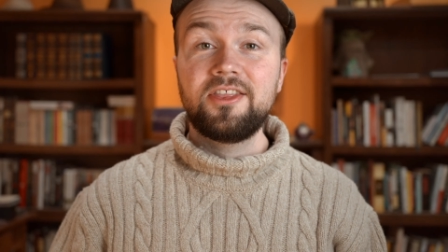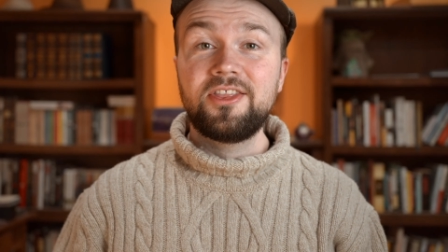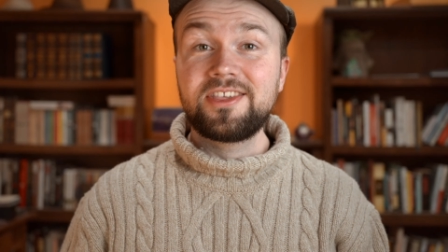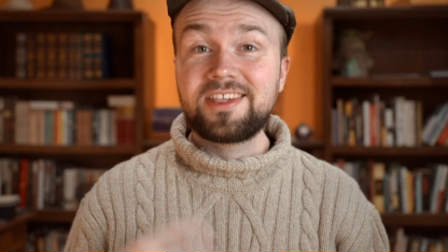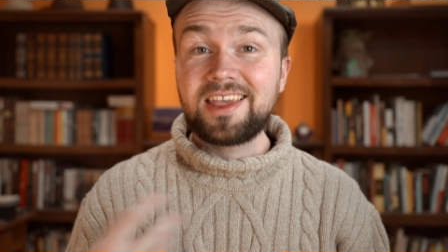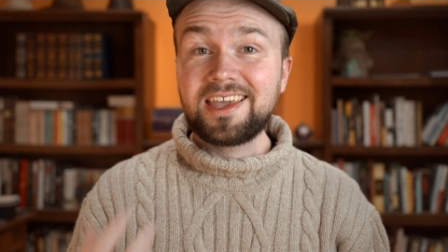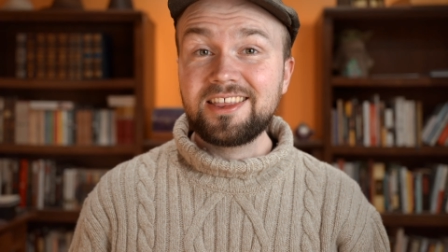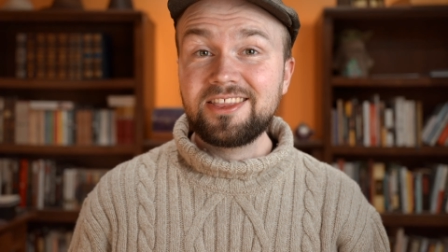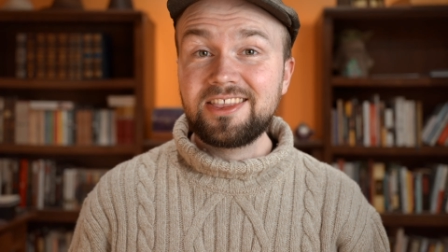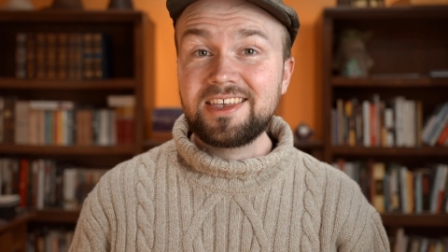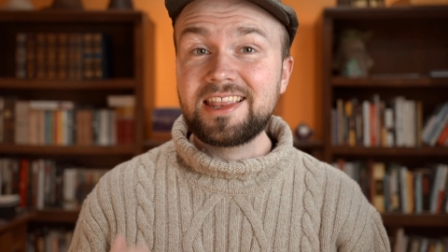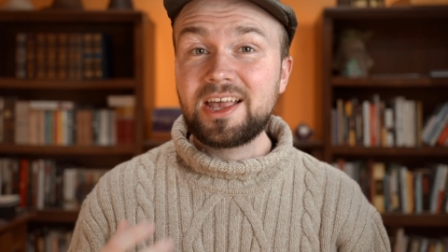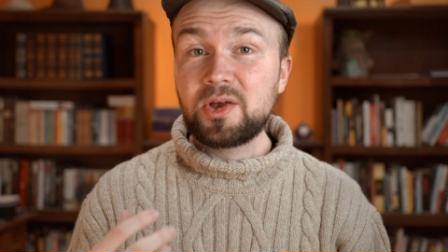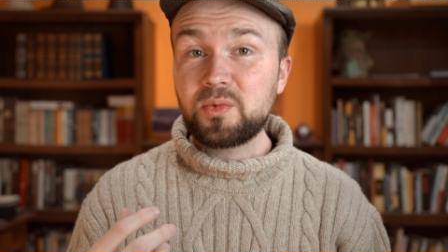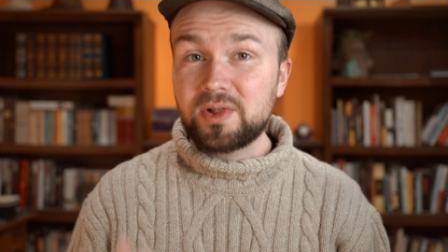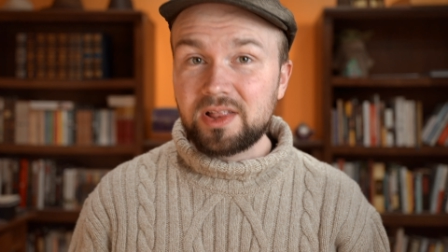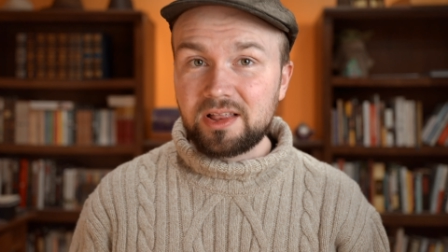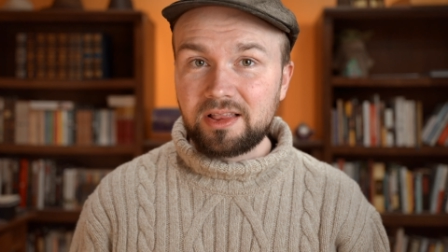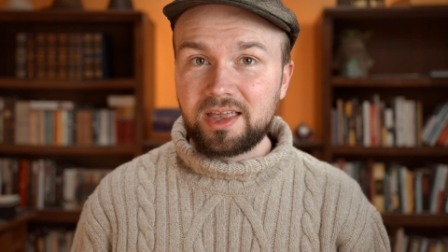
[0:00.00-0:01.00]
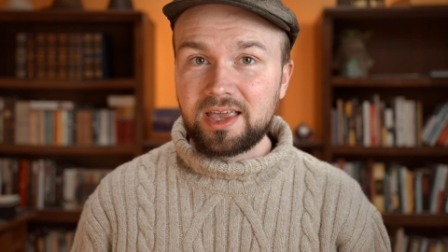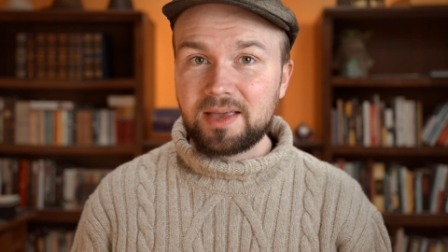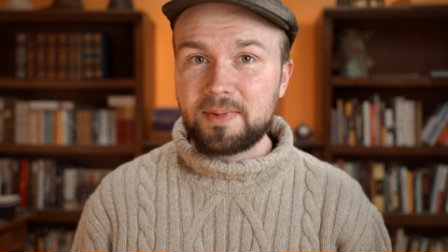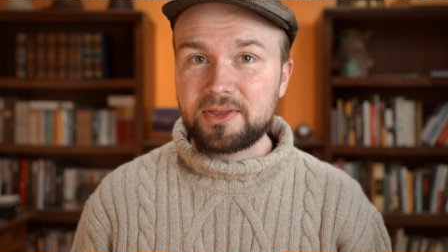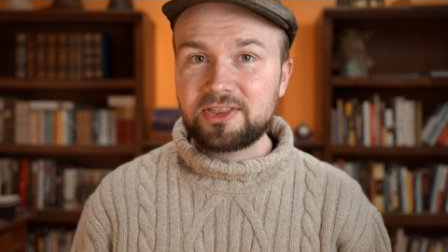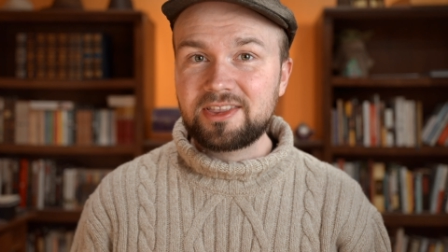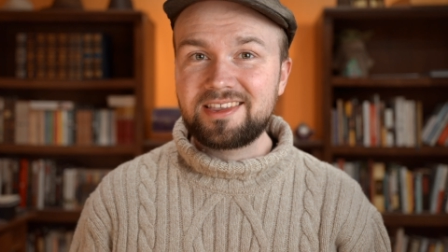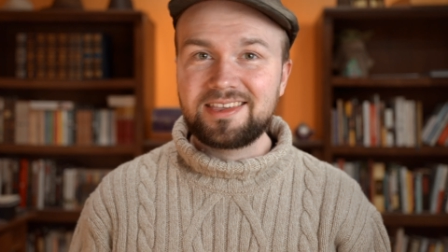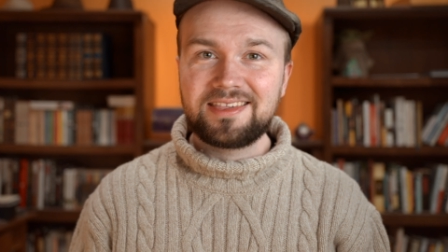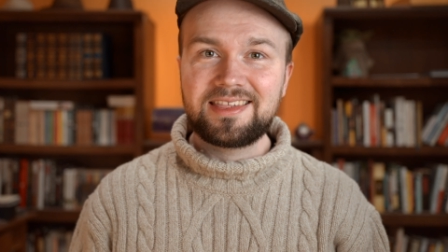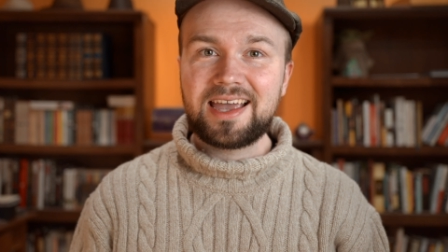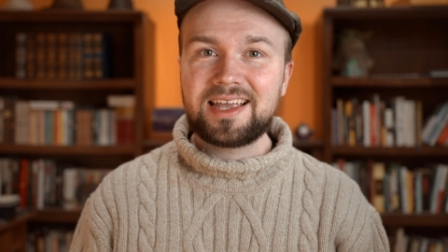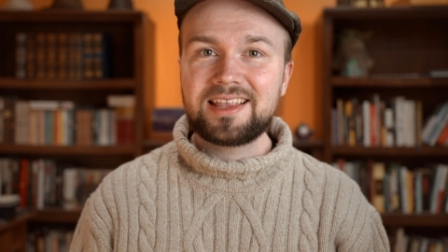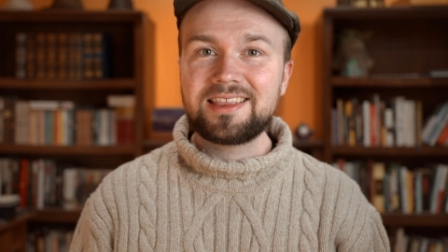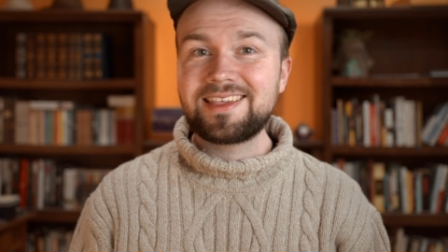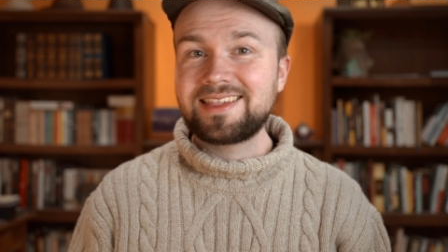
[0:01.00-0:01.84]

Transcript: The second thing that I really like about the design of